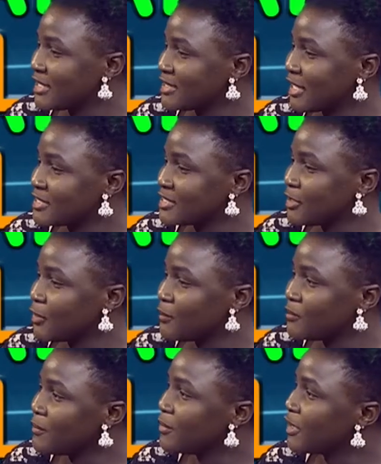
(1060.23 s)
that
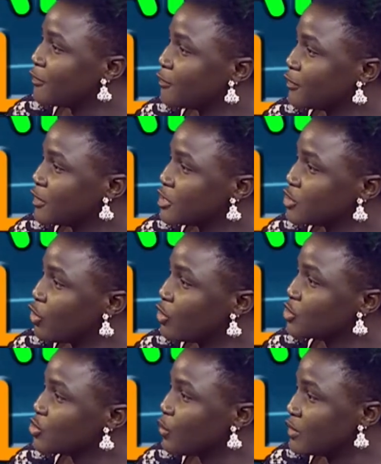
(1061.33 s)
maybe if it's
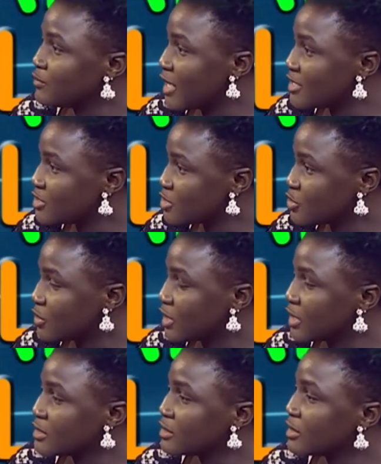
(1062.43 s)
not so advanced, you
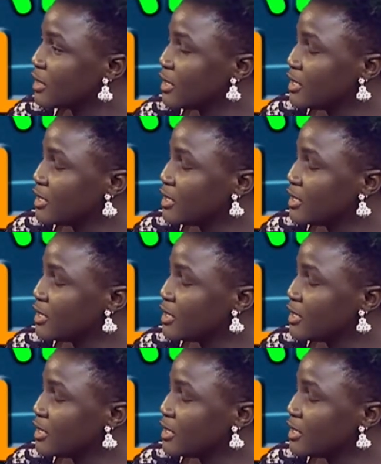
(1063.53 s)
can